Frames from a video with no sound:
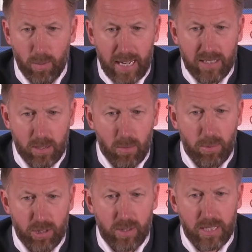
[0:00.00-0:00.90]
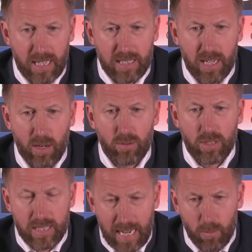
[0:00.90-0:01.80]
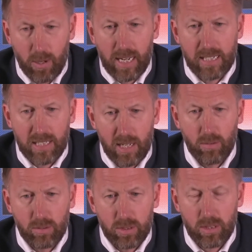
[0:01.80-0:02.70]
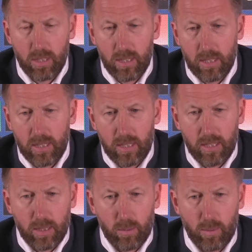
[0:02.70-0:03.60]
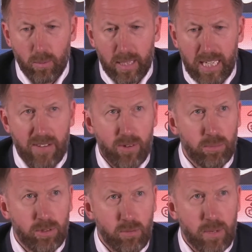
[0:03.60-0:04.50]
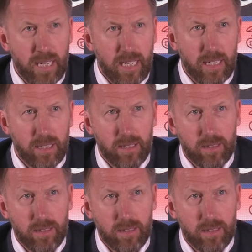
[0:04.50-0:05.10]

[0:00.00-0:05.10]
we had some opportunities ourselves and attacked well ourselves, we gave up too many